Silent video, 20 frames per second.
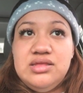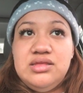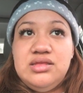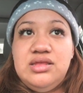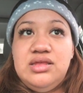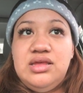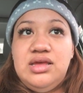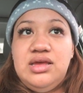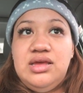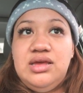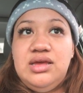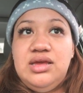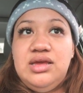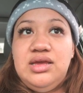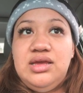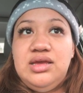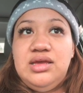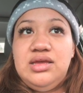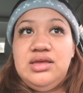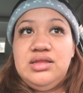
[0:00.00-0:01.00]

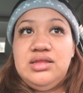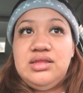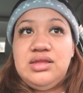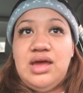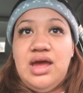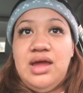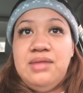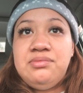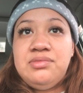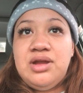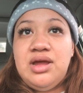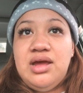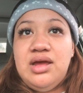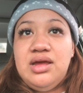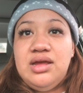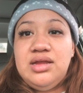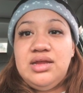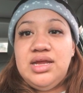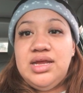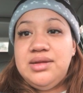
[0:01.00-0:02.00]
I'm
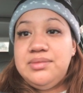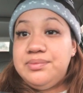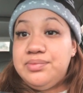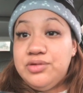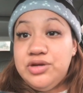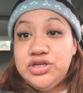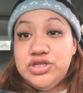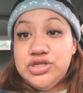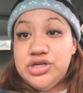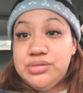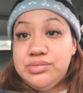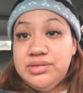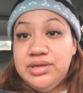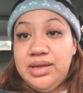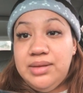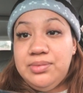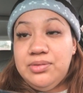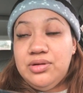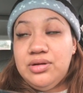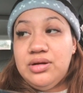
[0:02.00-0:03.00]
not in preterm
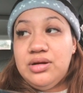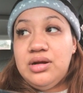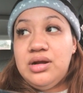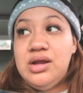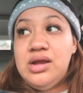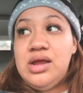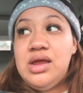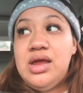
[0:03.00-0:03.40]
labor.